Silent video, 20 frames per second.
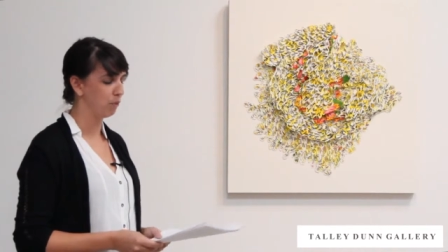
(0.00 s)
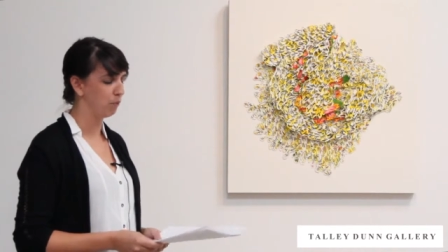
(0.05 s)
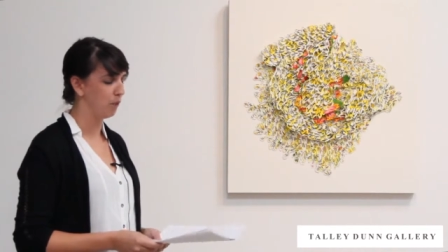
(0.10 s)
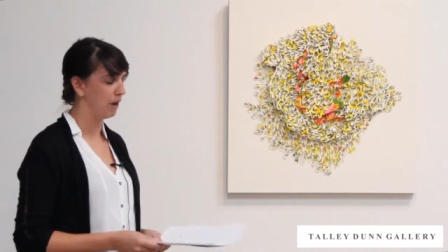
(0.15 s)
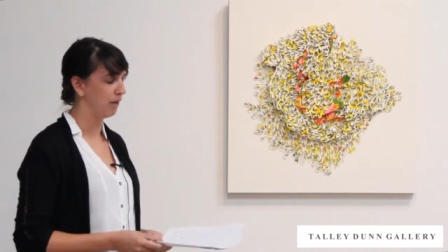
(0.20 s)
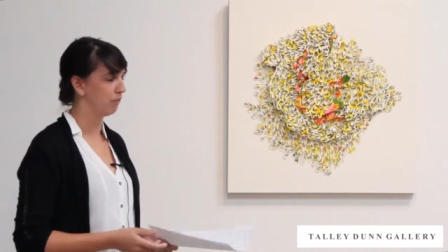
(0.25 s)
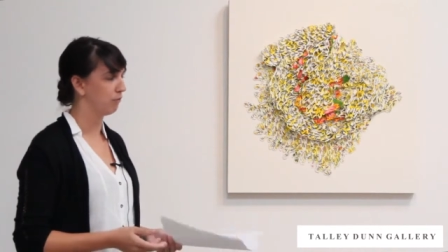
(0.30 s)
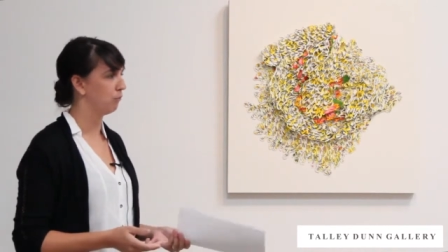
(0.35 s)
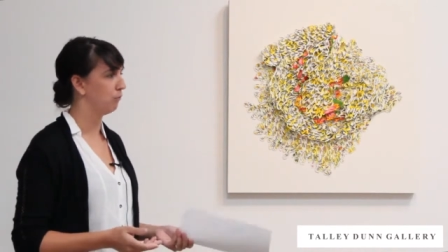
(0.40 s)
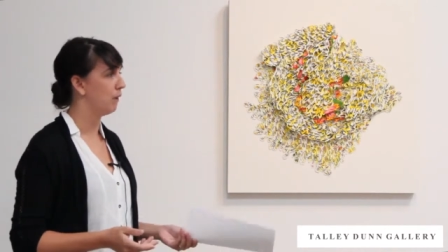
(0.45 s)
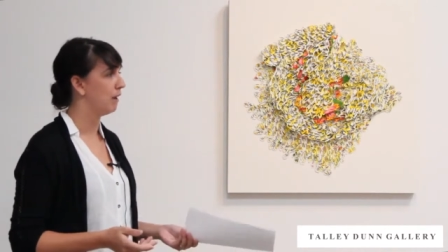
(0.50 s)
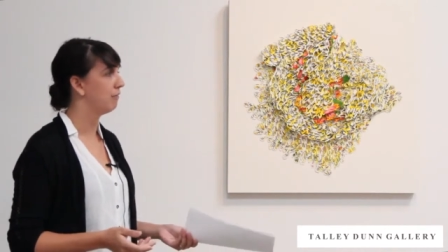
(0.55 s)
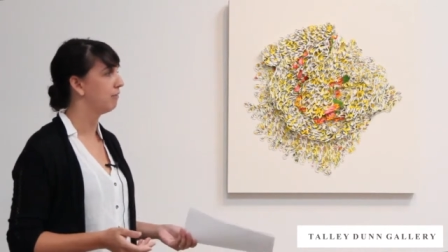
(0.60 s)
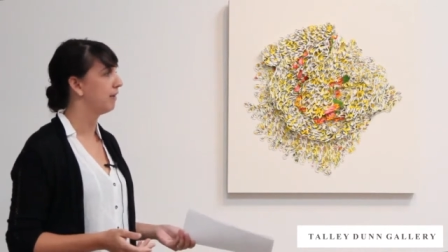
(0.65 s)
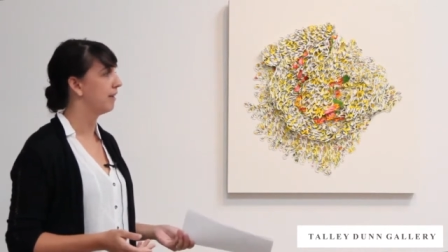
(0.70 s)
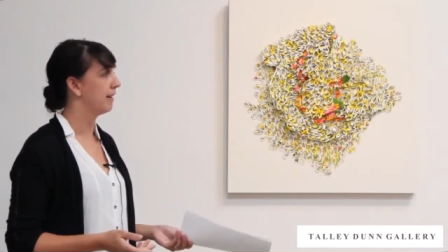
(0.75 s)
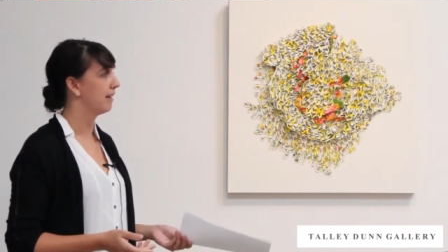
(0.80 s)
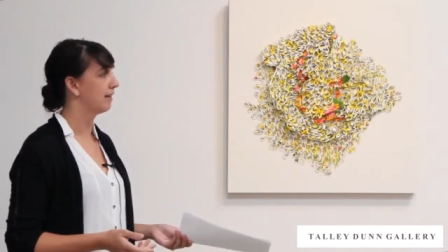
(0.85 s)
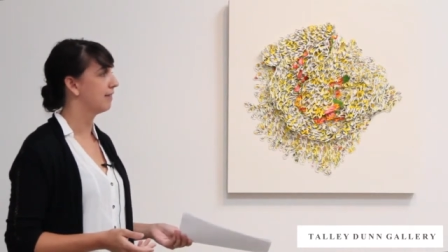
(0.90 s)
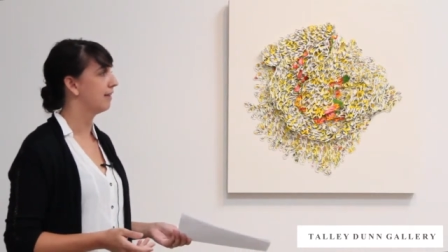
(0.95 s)

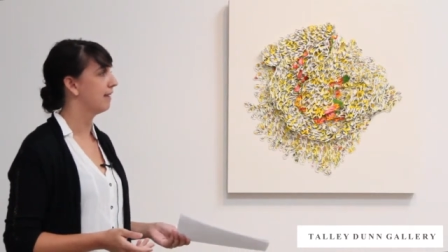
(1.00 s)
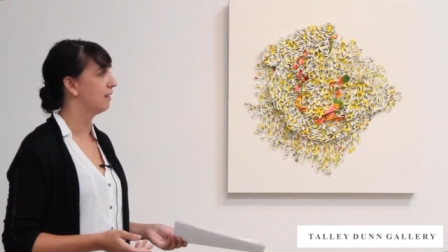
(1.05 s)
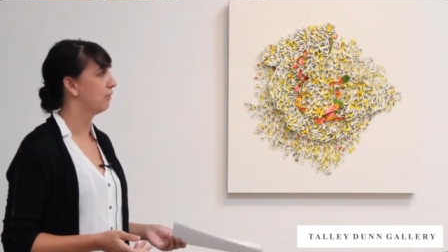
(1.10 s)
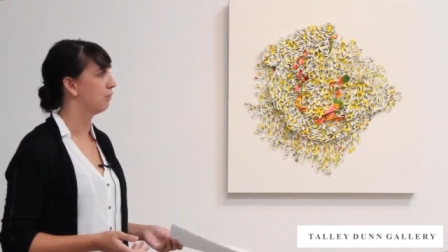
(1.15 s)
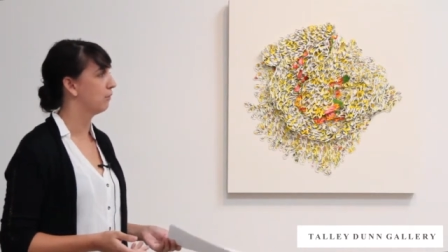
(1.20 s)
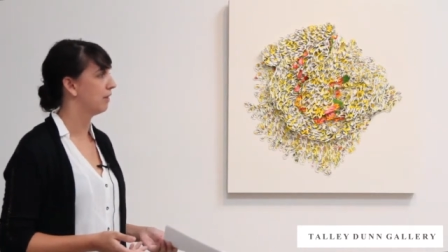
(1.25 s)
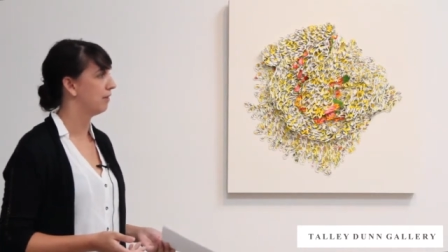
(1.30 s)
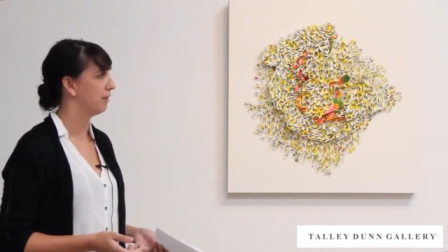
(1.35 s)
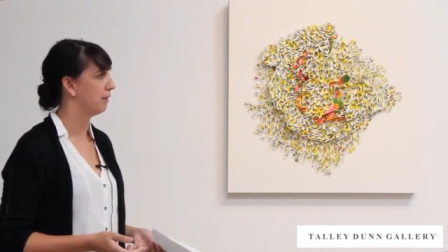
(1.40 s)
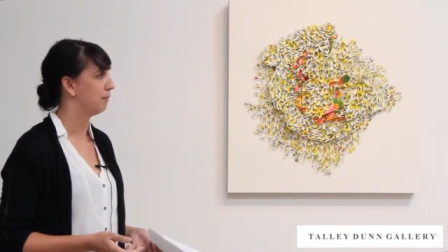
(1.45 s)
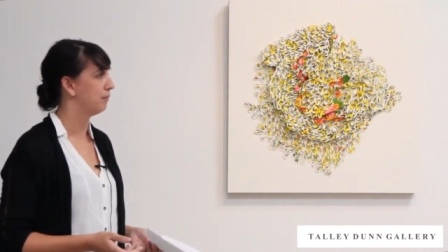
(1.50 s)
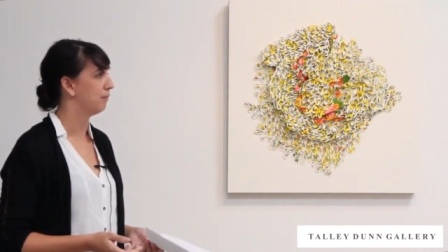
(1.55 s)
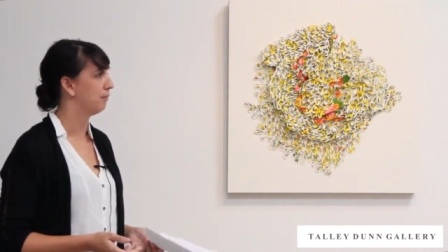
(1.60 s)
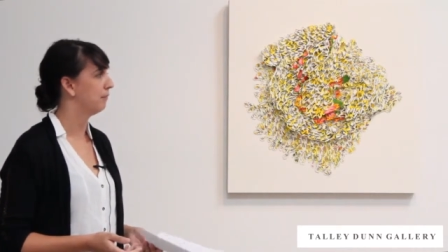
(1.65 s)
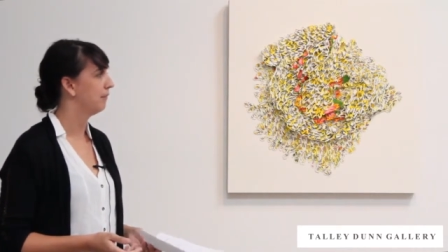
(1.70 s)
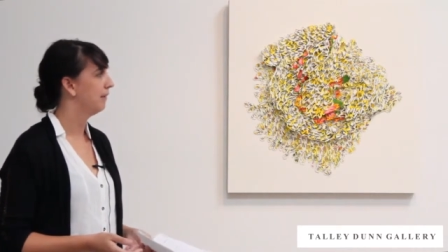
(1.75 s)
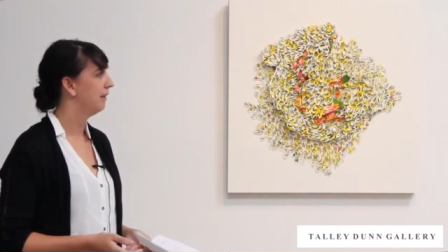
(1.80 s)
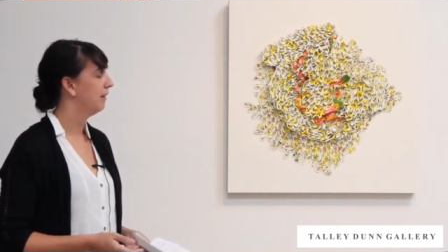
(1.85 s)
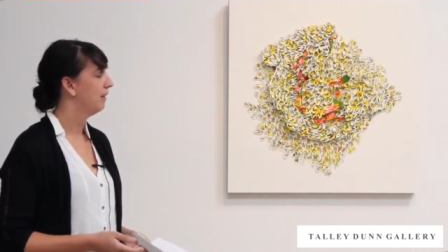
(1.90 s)
wavelength, and rhythm,